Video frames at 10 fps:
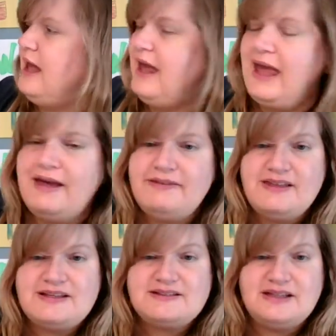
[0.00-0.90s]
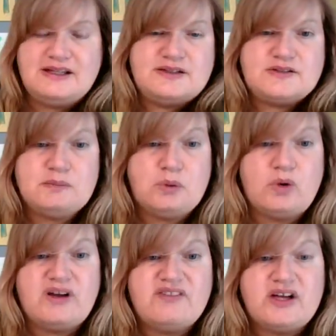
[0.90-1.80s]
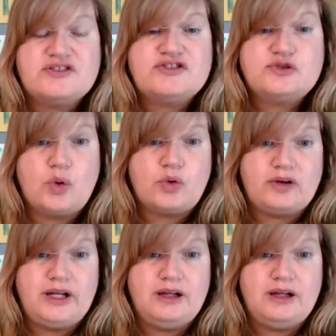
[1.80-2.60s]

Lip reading: And this is more of a story,